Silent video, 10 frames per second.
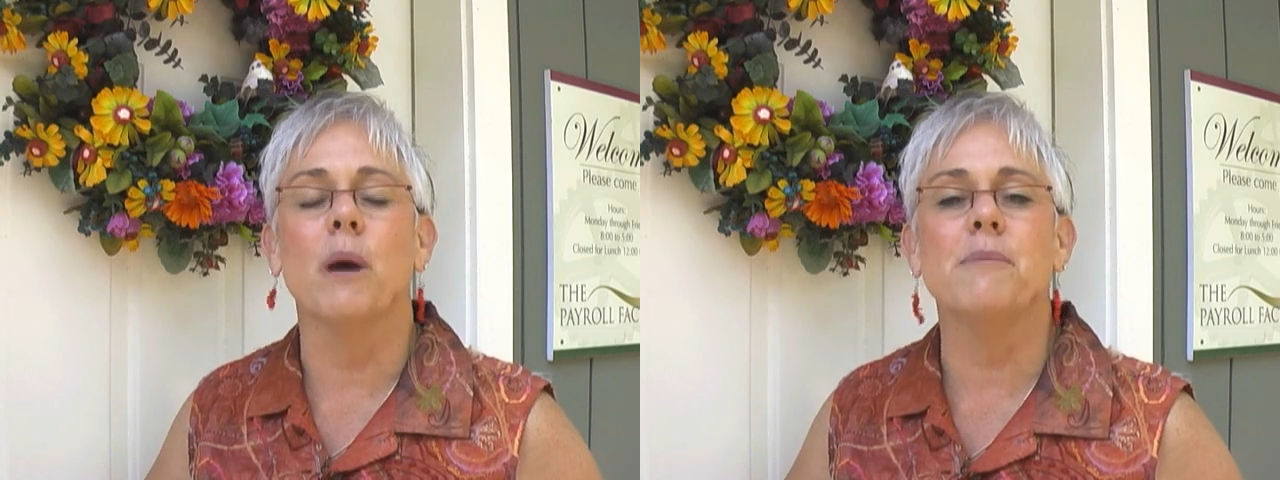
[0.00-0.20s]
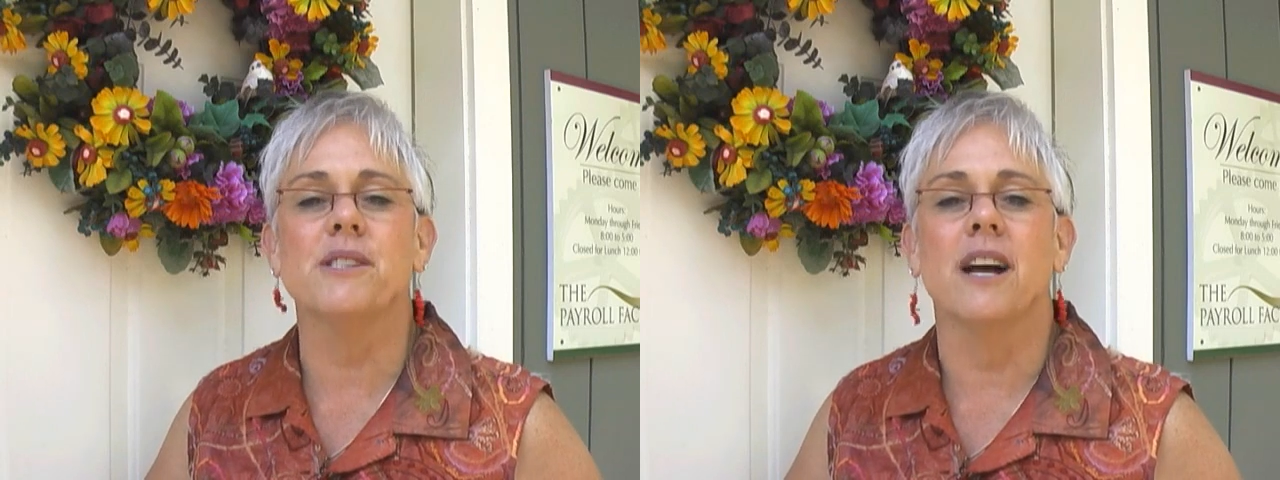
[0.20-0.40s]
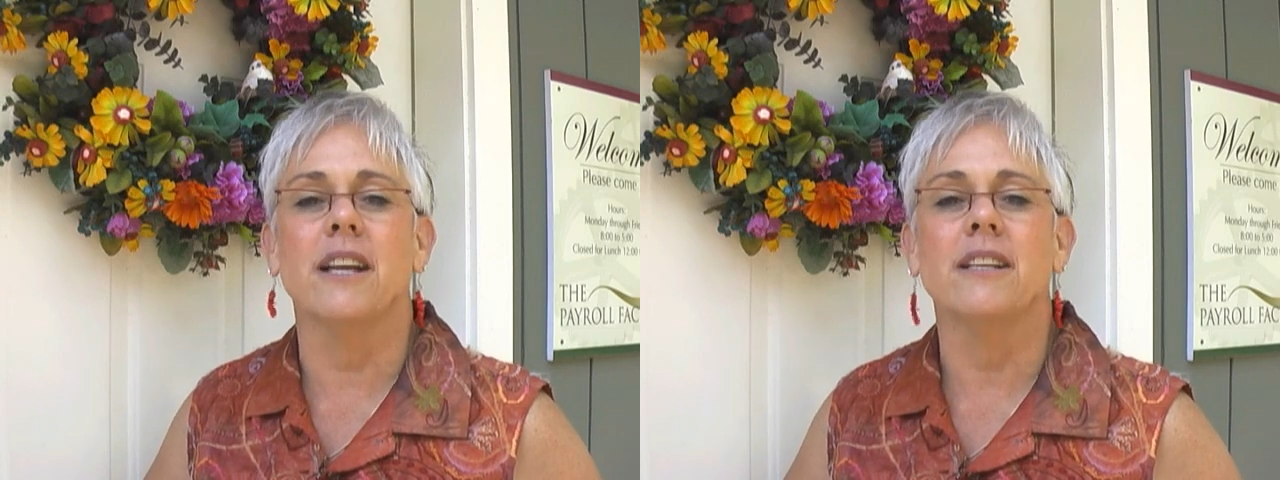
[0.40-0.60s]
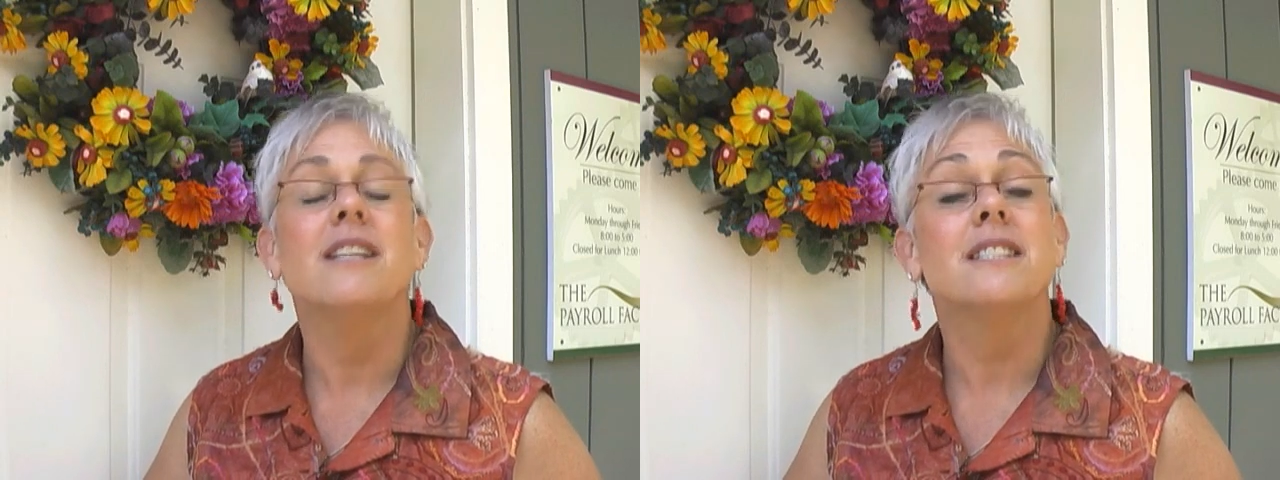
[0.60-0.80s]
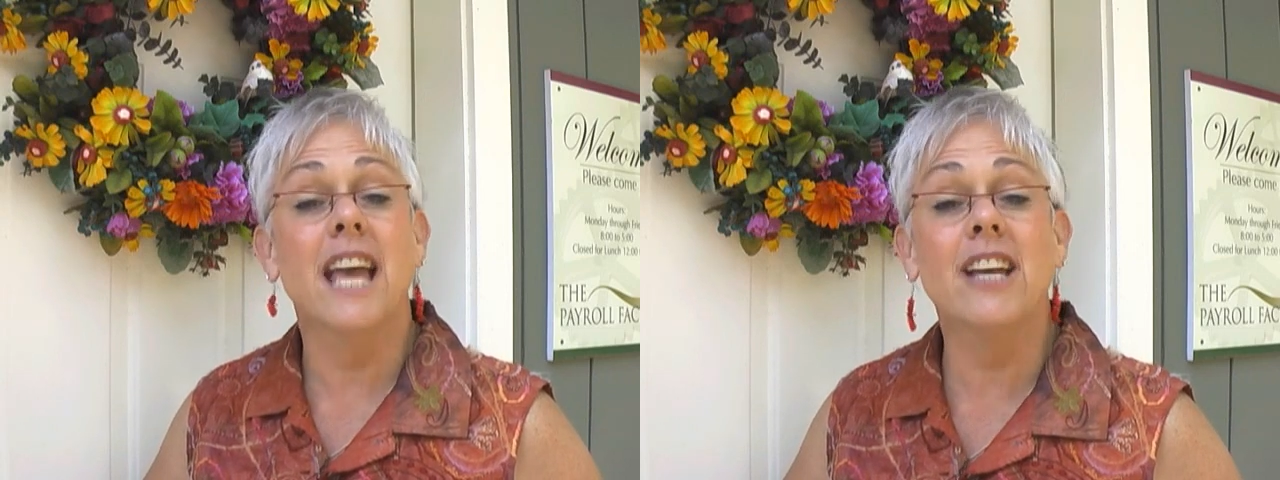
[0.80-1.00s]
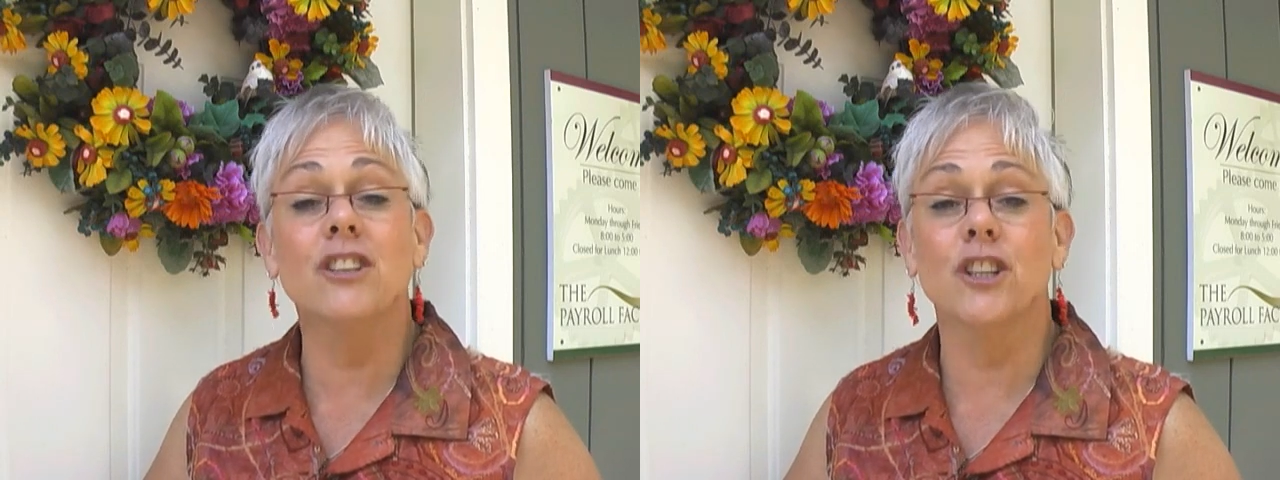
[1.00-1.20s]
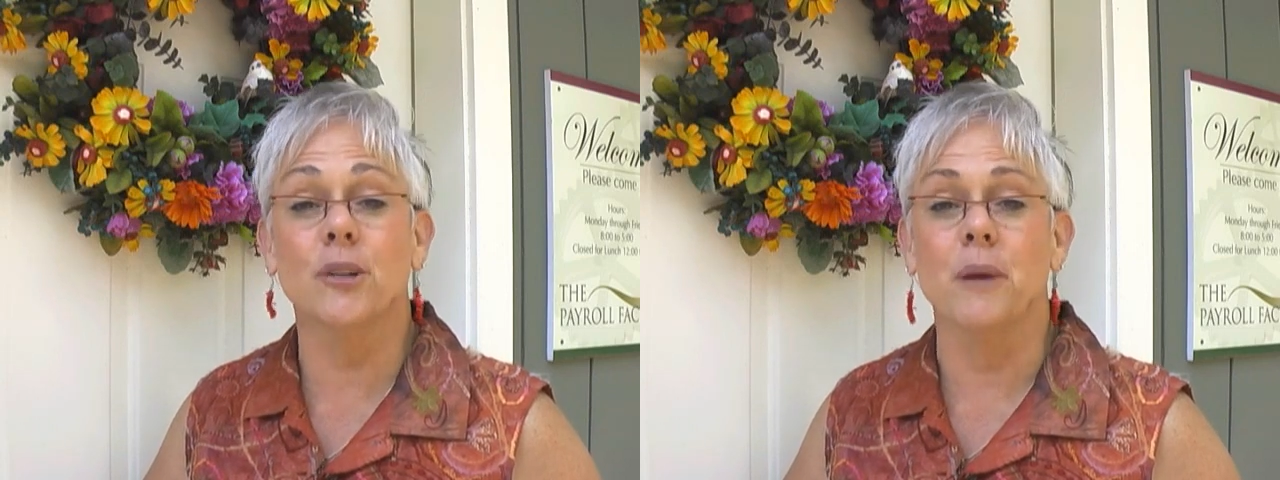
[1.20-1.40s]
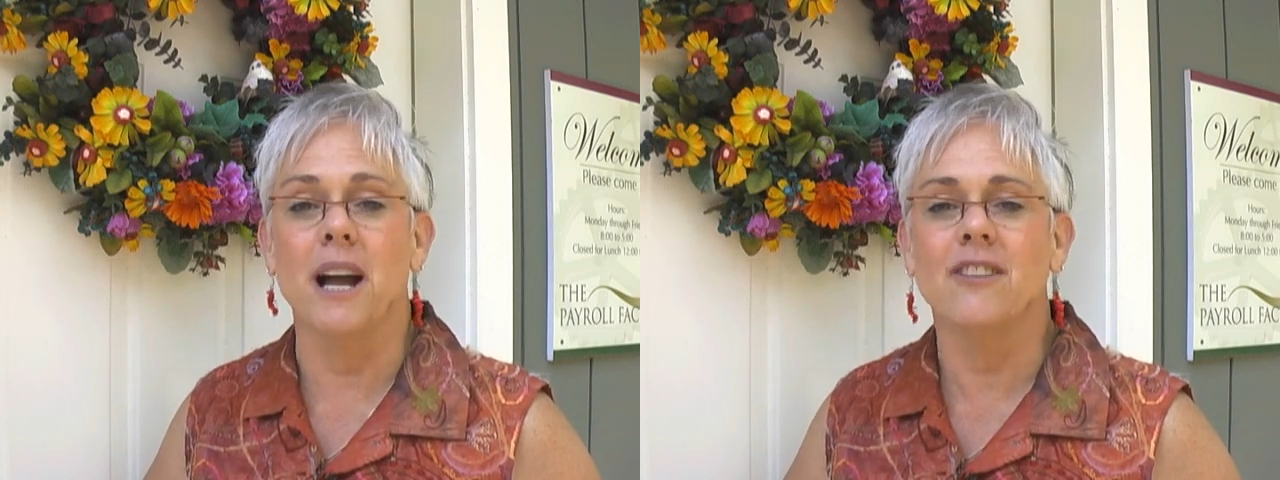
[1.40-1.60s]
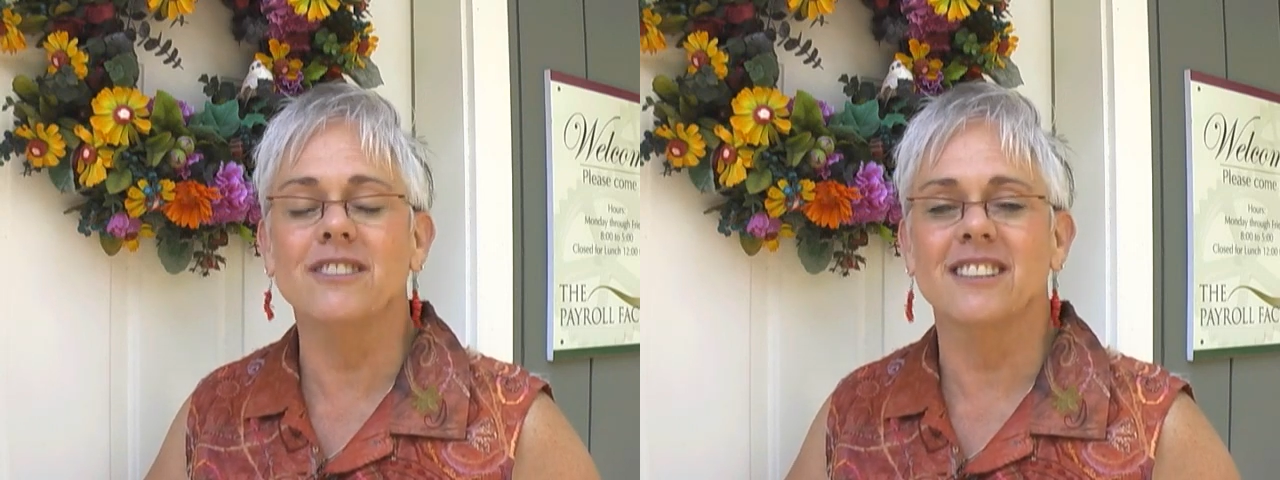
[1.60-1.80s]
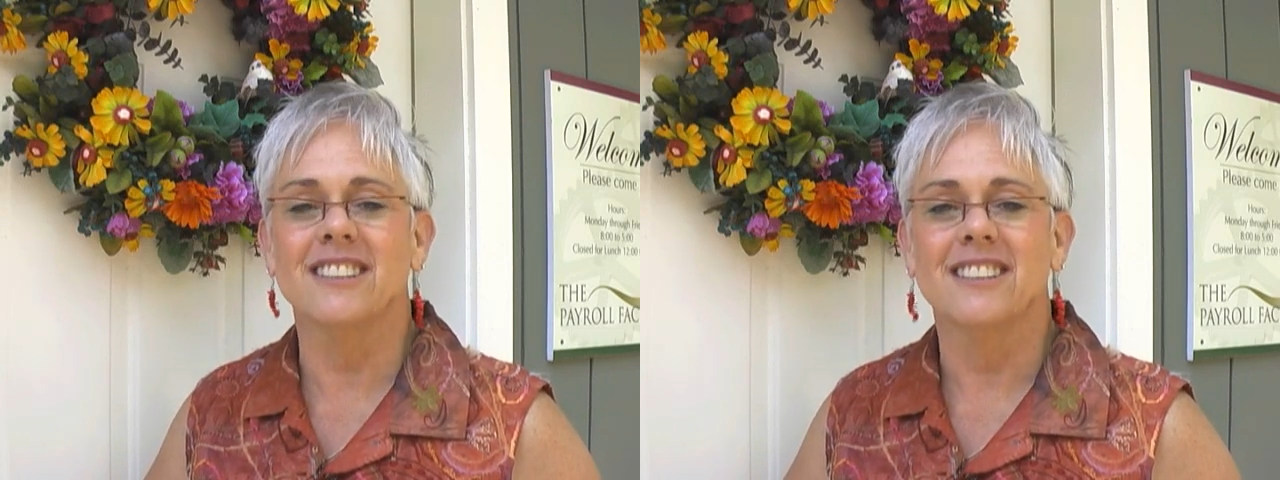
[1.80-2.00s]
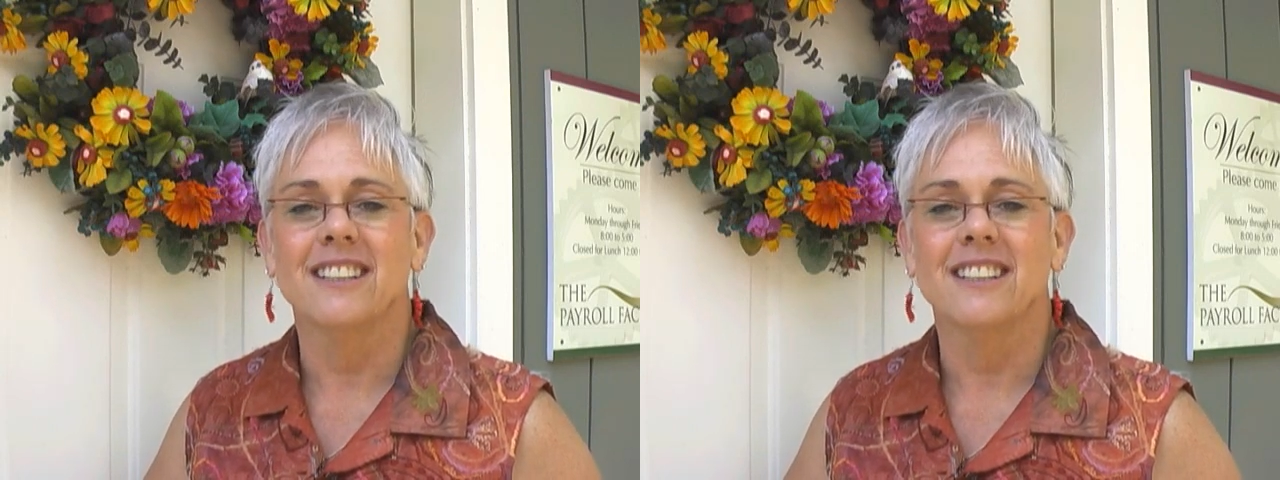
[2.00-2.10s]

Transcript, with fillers: website, take a look around,